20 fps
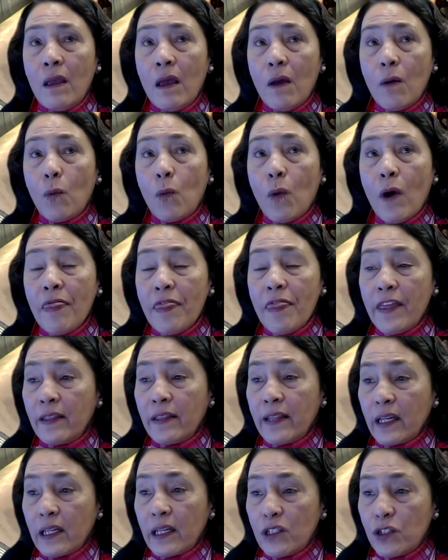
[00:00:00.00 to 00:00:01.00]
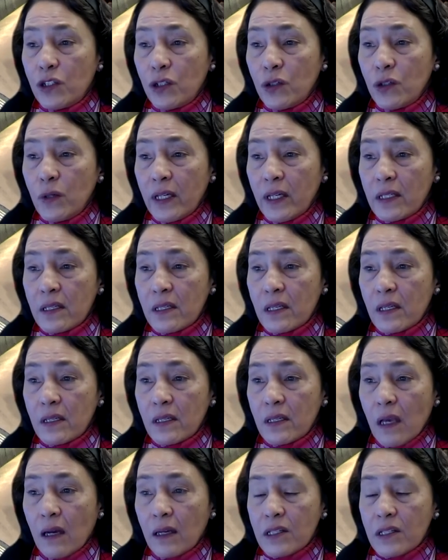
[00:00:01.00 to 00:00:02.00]
one thing they can do is
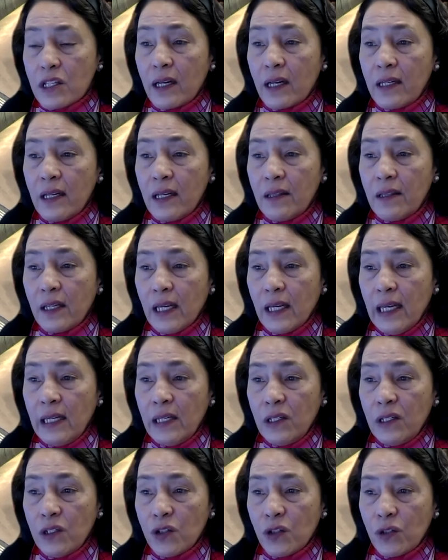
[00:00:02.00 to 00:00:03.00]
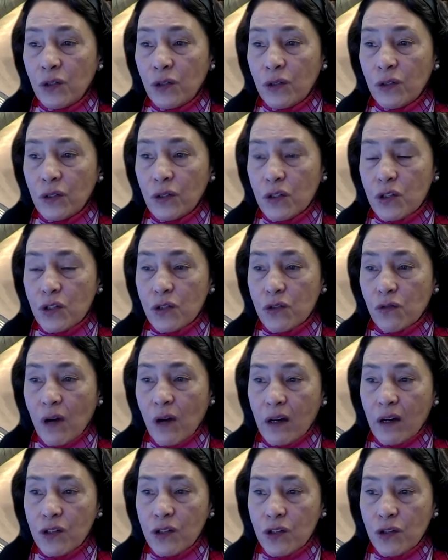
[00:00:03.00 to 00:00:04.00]
uh, study the internal
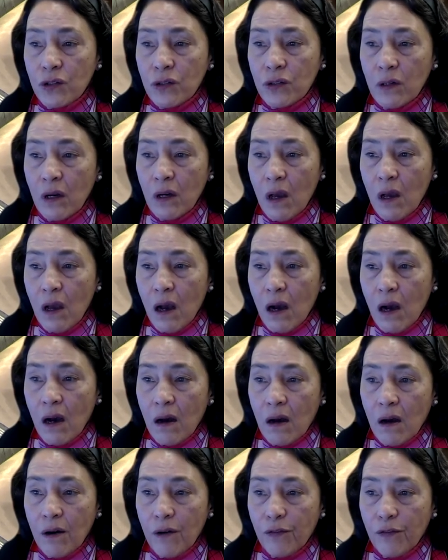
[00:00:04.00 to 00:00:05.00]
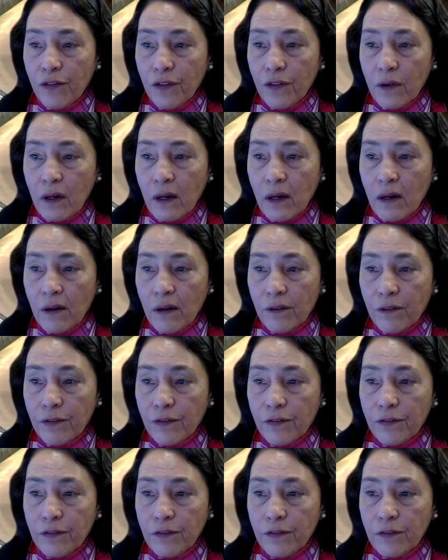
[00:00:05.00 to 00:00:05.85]
structure of, of